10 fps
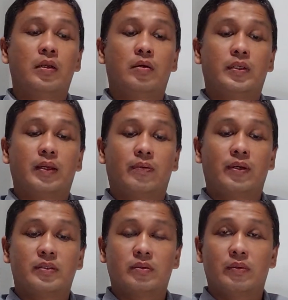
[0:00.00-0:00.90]
Okay,
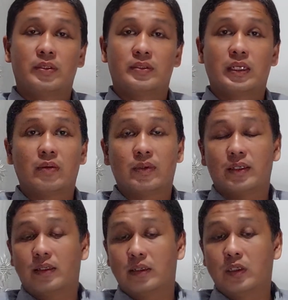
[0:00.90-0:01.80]
first we will start with
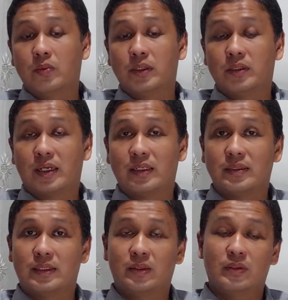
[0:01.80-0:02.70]
human rights
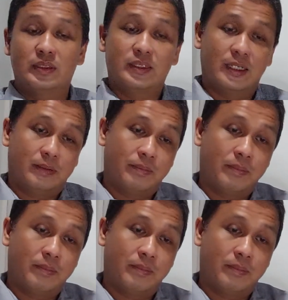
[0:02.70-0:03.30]
in Indonesia.